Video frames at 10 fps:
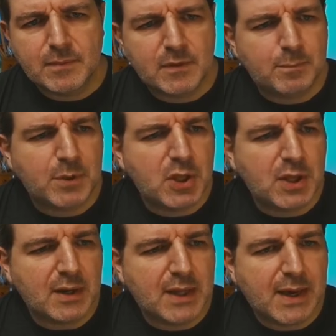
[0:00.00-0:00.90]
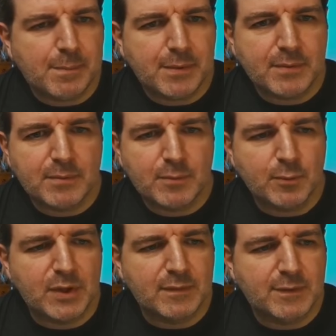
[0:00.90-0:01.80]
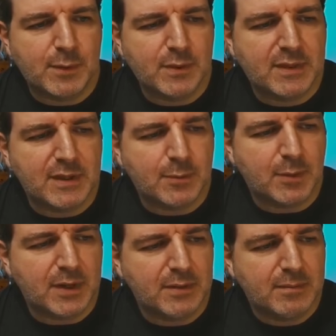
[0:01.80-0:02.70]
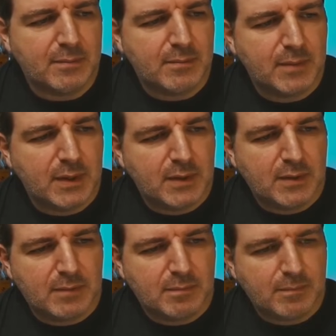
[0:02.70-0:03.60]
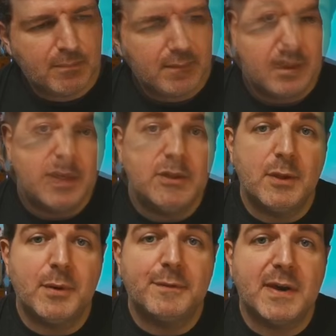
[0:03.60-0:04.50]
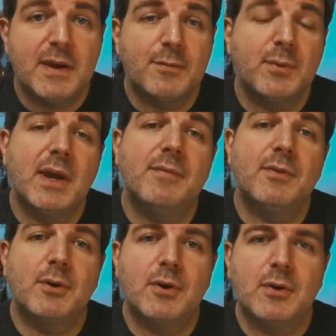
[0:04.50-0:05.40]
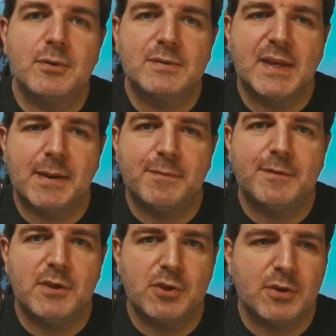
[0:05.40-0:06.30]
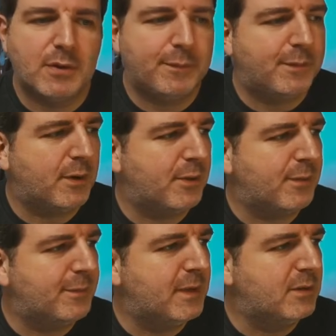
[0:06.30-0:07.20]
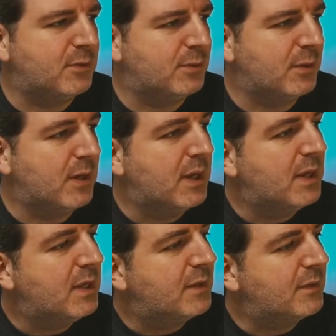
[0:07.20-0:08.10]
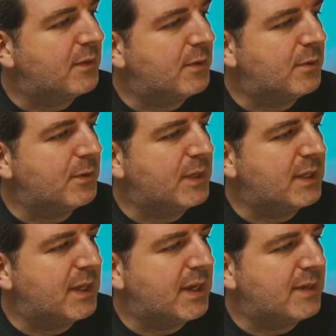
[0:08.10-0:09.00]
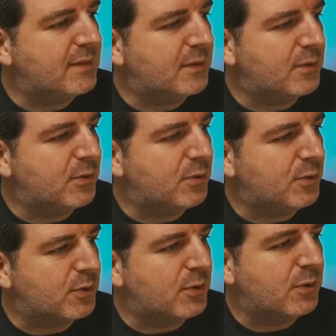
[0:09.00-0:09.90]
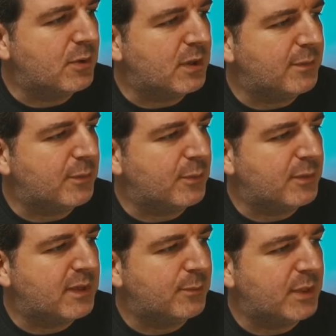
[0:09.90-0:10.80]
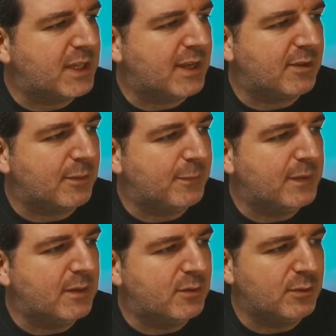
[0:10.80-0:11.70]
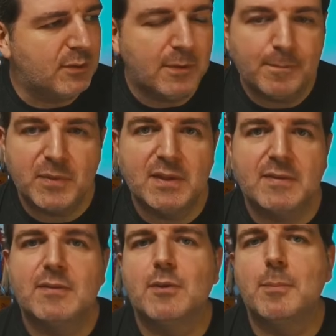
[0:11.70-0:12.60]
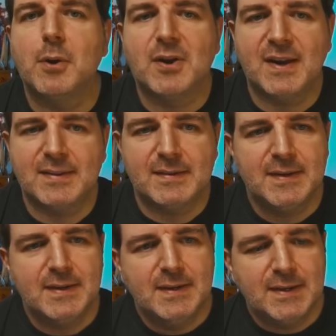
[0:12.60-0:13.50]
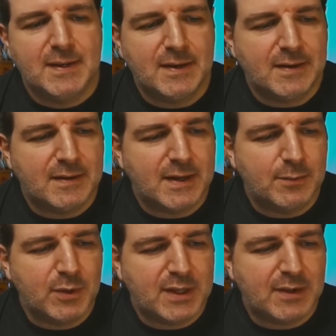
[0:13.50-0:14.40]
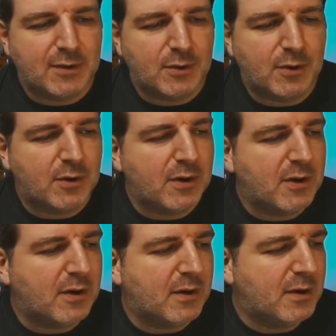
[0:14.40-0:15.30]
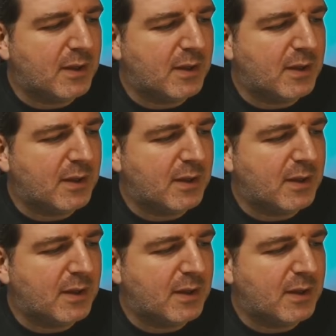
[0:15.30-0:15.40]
special gap with very thick one. In number 5, we have the close gap feature for the fill tool. So in case you don't know, if we take the fill tool, it's the bucket, and we take a color